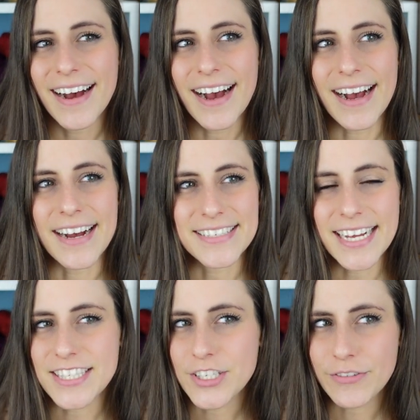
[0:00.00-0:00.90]
uh,
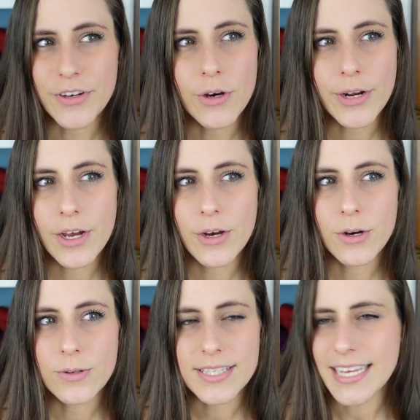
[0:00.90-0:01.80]
tester
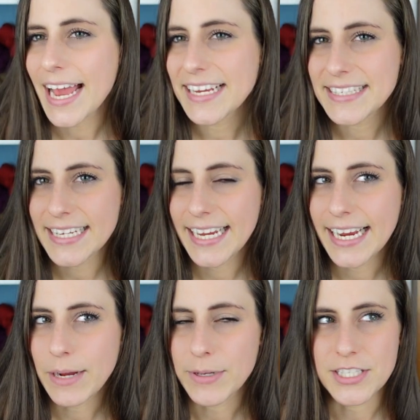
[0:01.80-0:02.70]
photo,
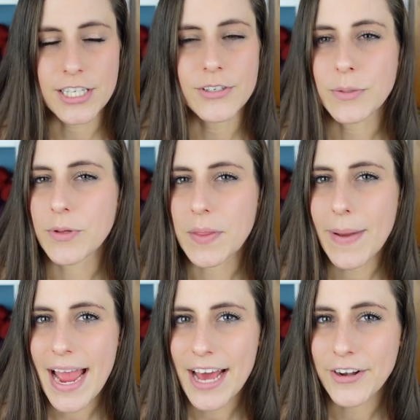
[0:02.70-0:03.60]
sizing, what's included with the
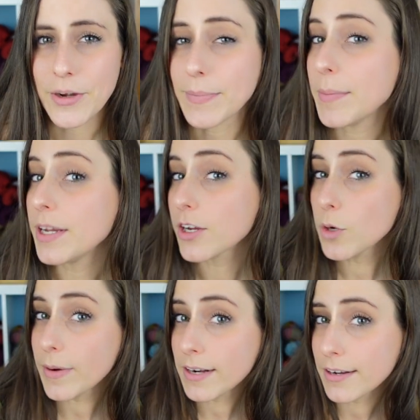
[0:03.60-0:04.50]
pattern, maybe a
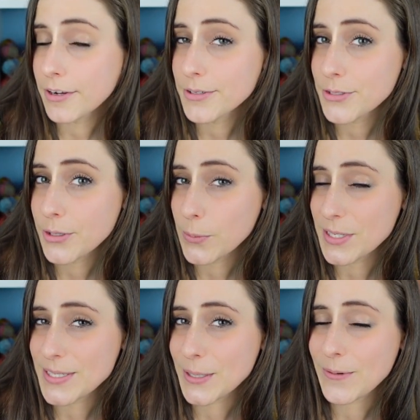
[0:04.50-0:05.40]
coupon code so you're gonna
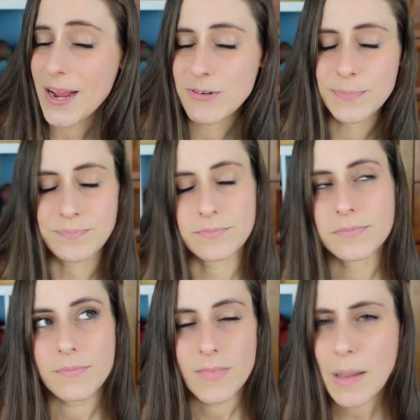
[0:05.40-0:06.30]
wanna stick around.
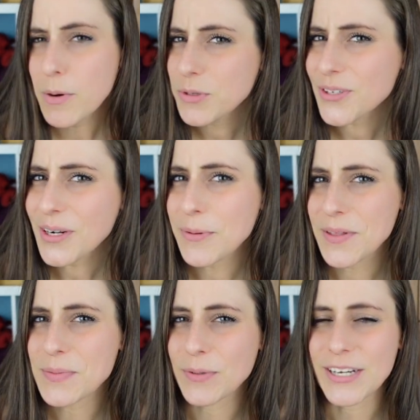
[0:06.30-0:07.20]
But we'll start out with
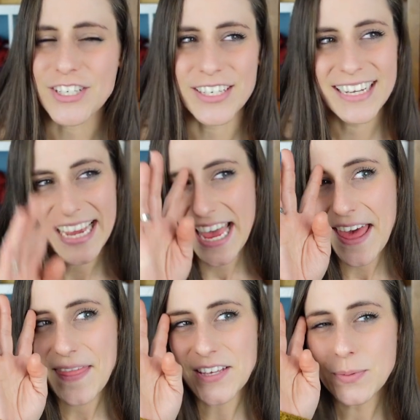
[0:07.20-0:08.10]
inspiration.
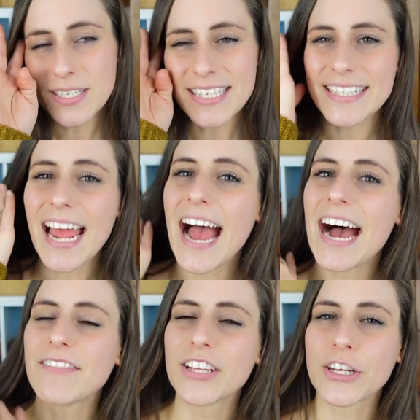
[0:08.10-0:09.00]
This one doesn't
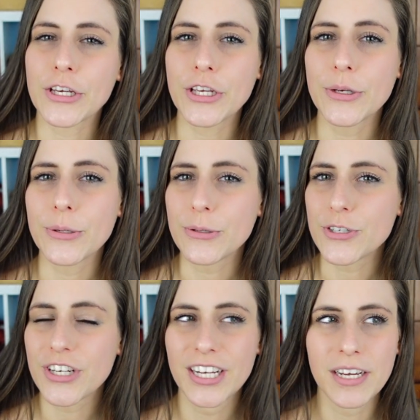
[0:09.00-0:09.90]
have like a
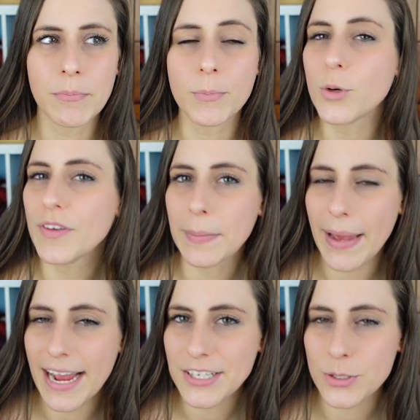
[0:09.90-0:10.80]
huge moving
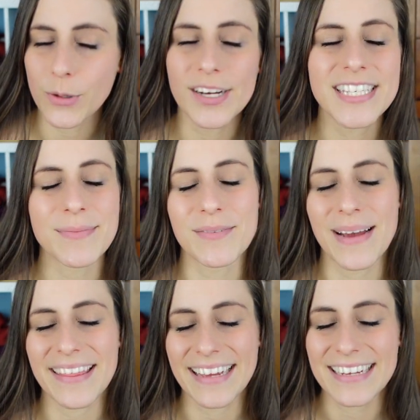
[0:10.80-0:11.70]
backstory. Some of
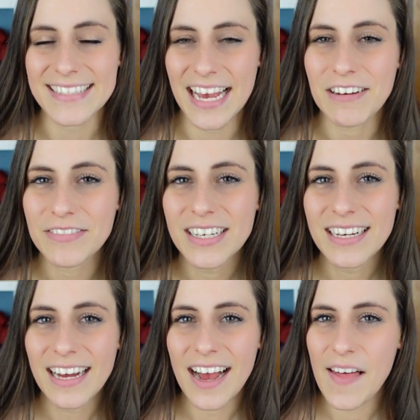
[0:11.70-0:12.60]
my things have
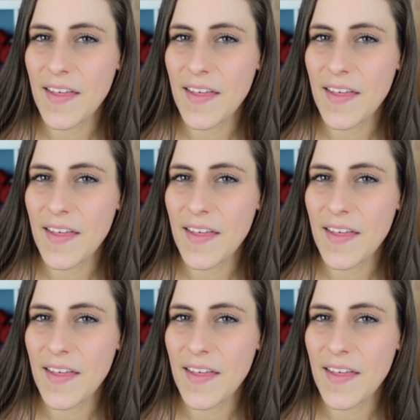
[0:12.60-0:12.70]
a